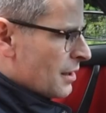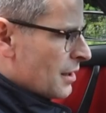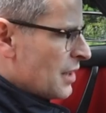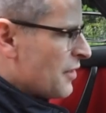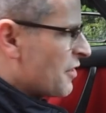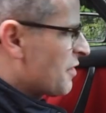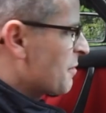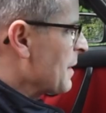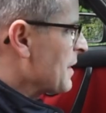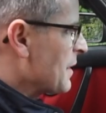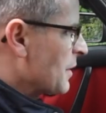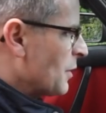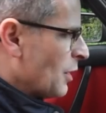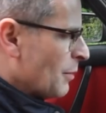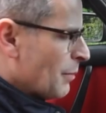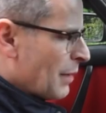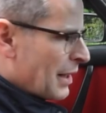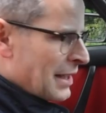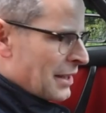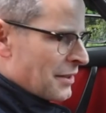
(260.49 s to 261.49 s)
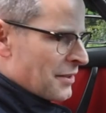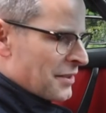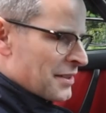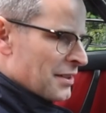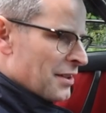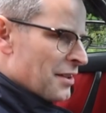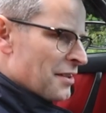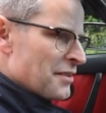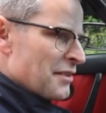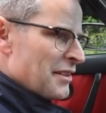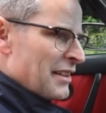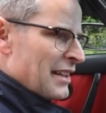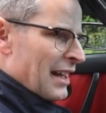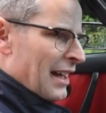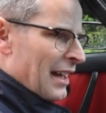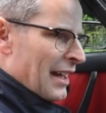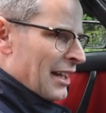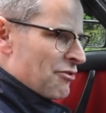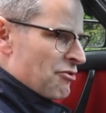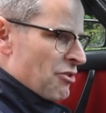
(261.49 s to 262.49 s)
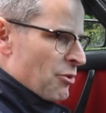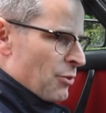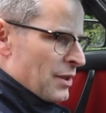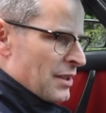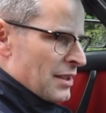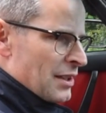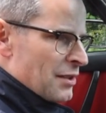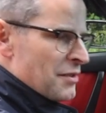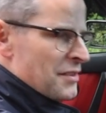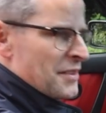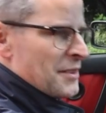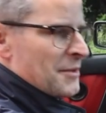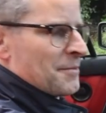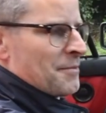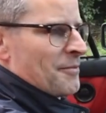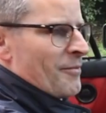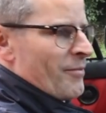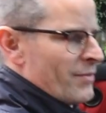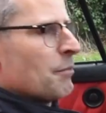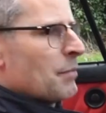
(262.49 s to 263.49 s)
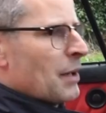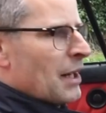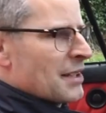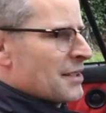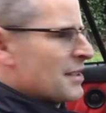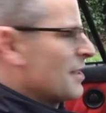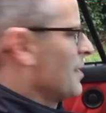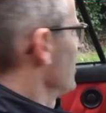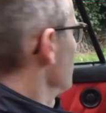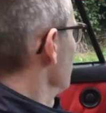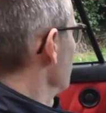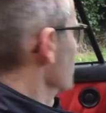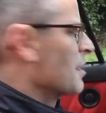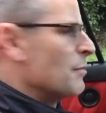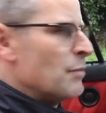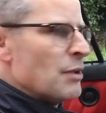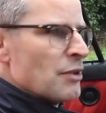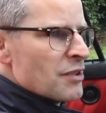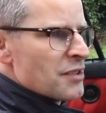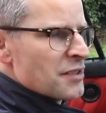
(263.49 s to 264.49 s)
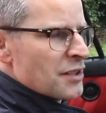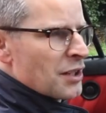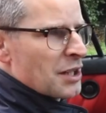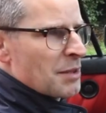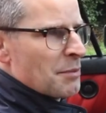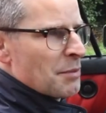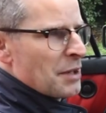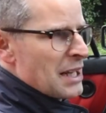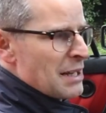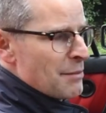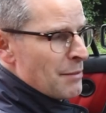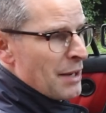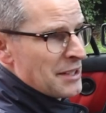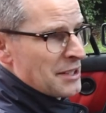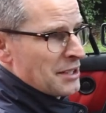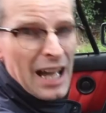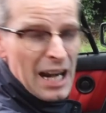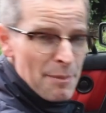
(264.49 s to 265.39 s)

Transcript: You spend a lot of money in this car, so you get electric windows, but the mirrors are completely manual.